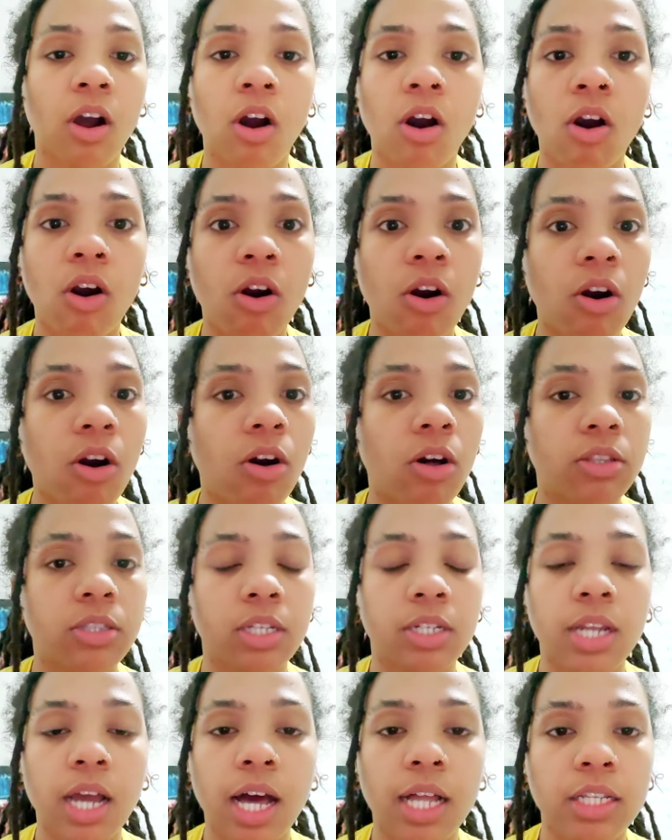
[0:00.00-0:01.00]
all the
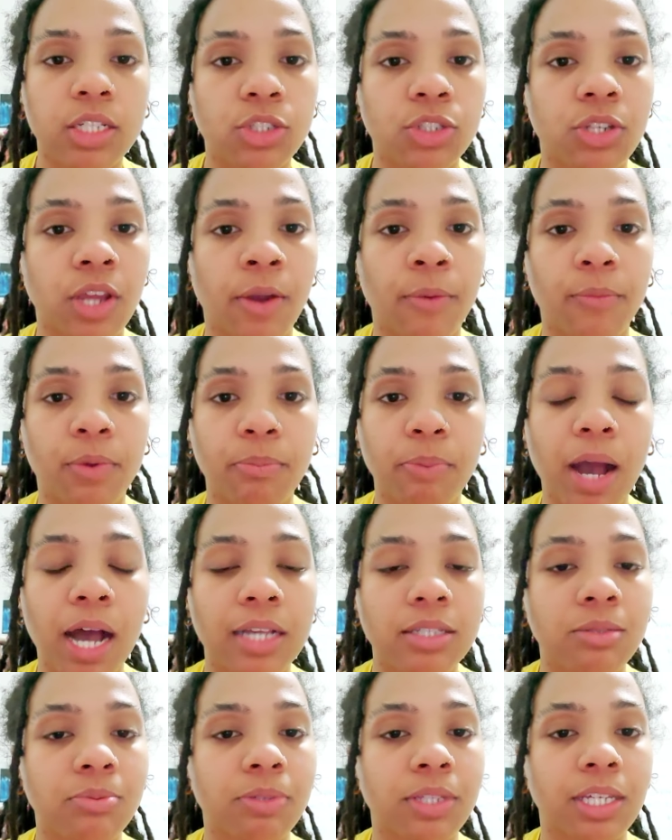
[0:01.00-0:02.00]
knowledge that we
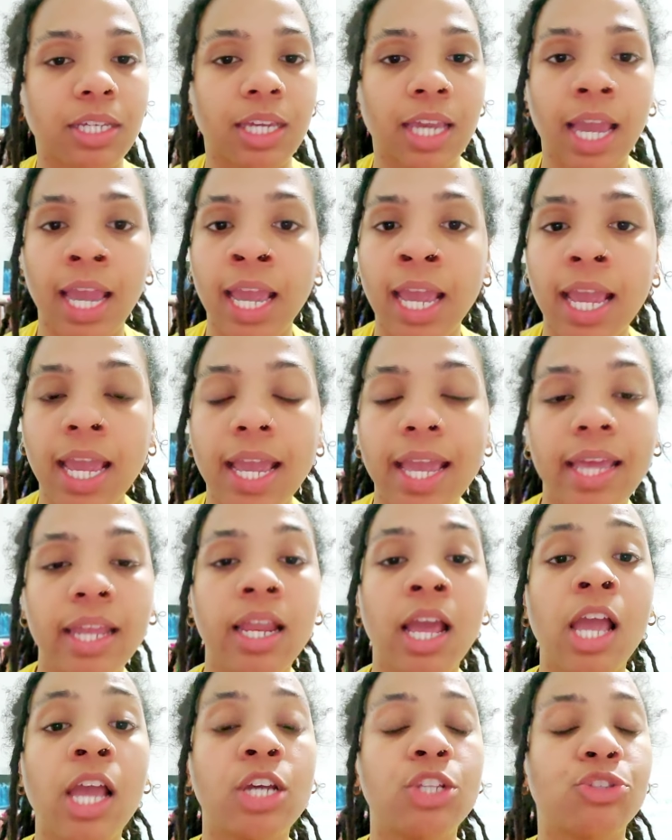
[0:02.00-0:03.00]
possibly can
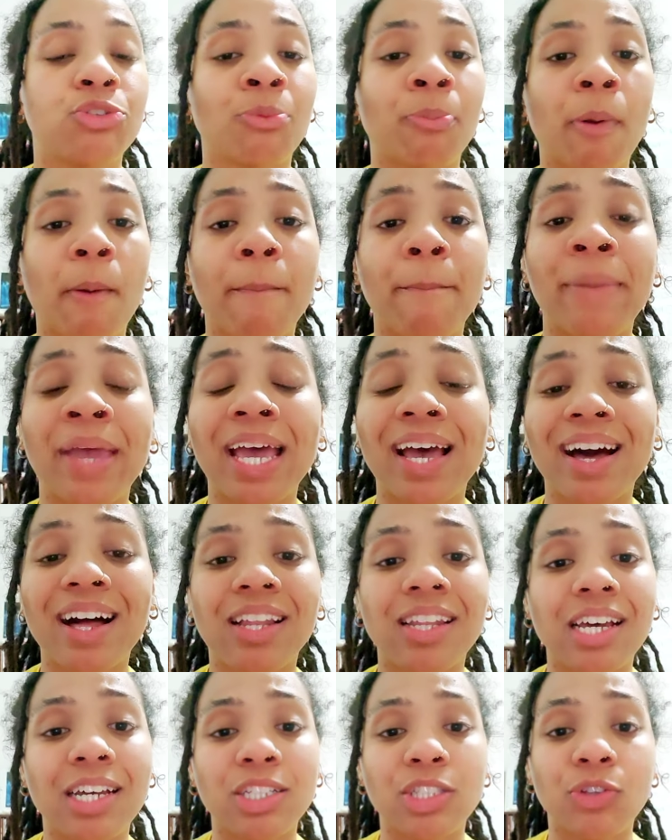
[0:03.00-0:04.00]
to propel
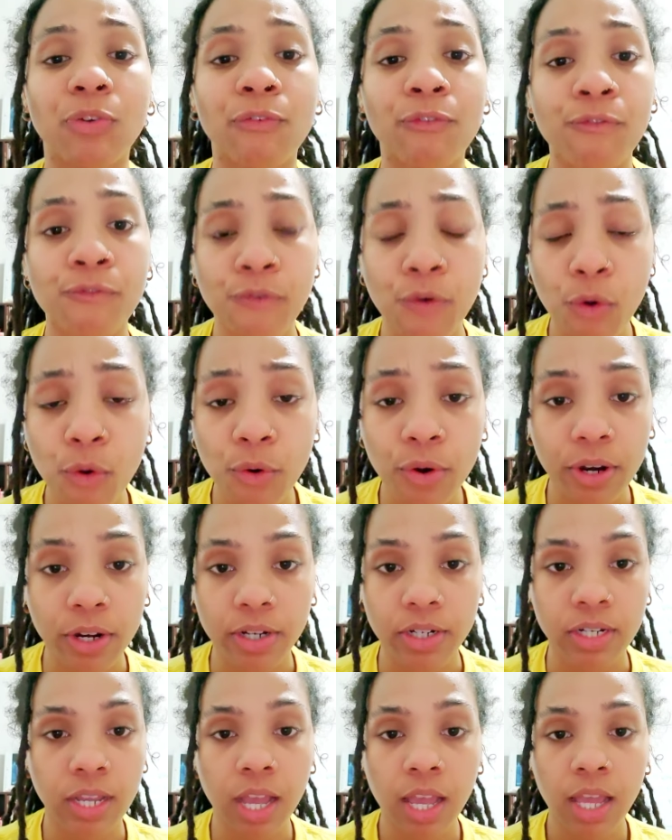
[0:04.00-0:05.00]
us
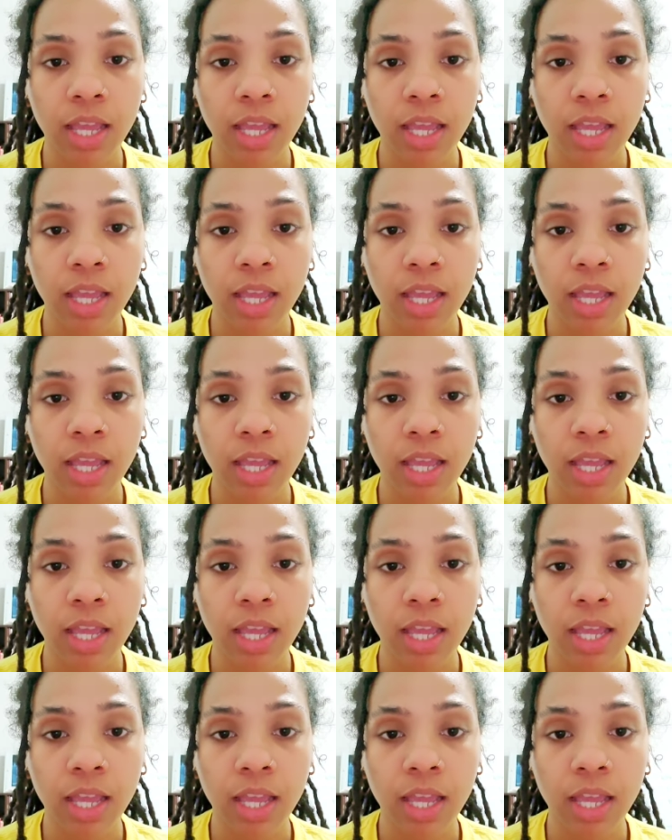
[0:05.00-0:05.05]
forward